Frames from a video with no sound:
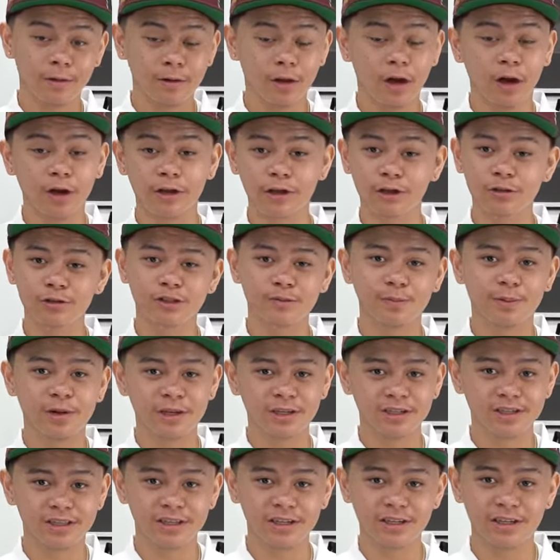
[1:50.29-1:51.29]
a used pair
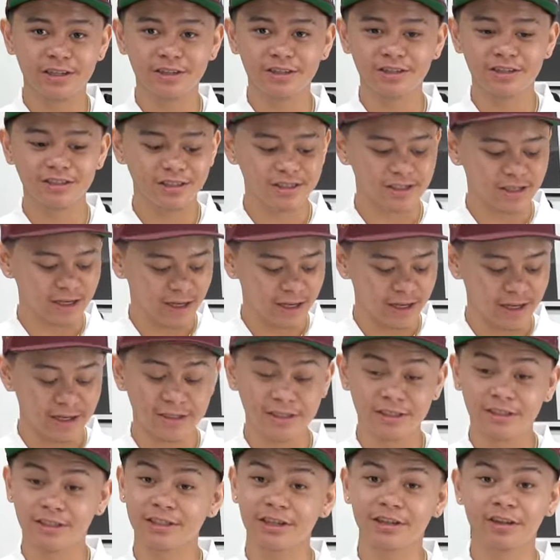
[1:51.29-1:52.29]
of sneakers
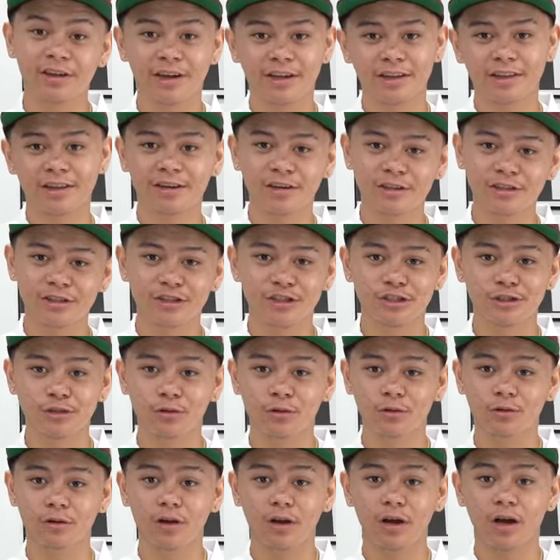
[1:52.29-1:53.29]
is to look at the undersole.